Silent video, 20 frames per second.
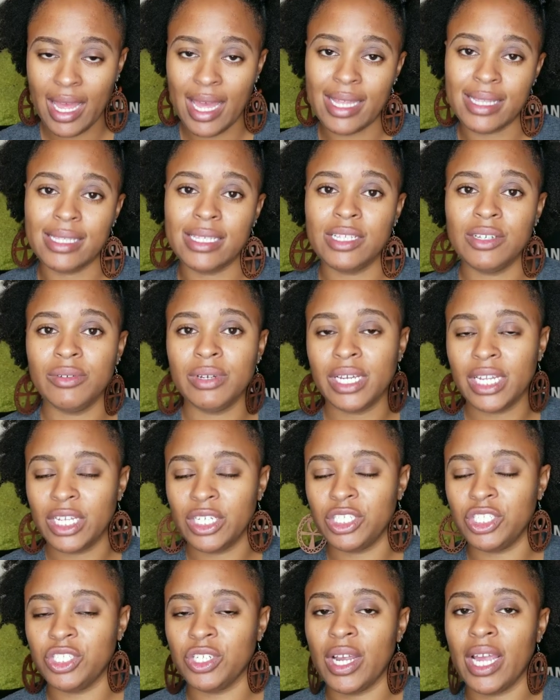And still get it
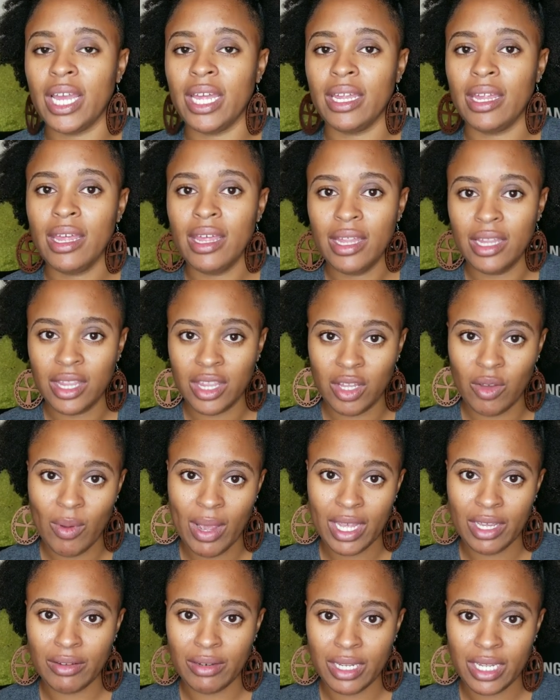straight the
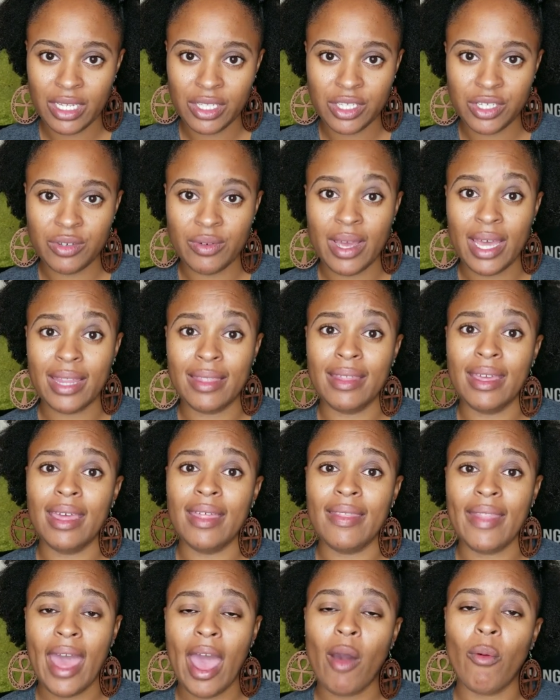way you need to. And
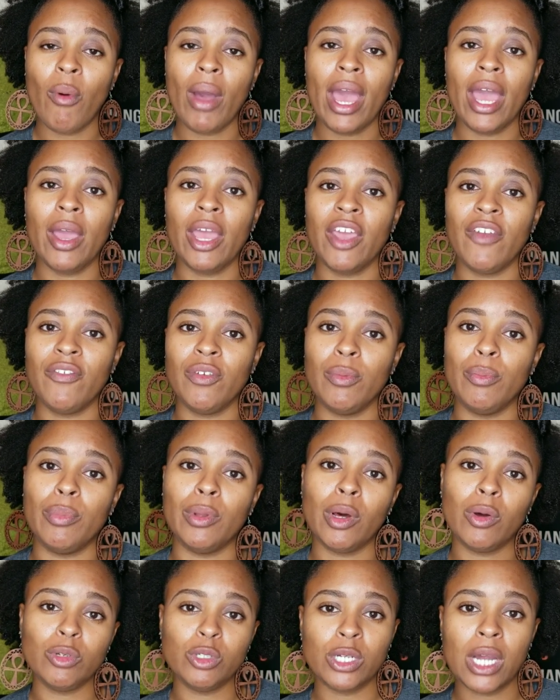then that way, if you
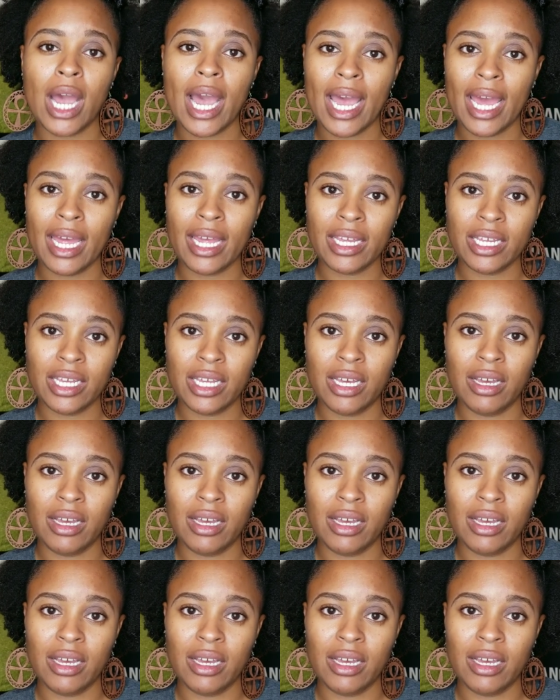blow dry it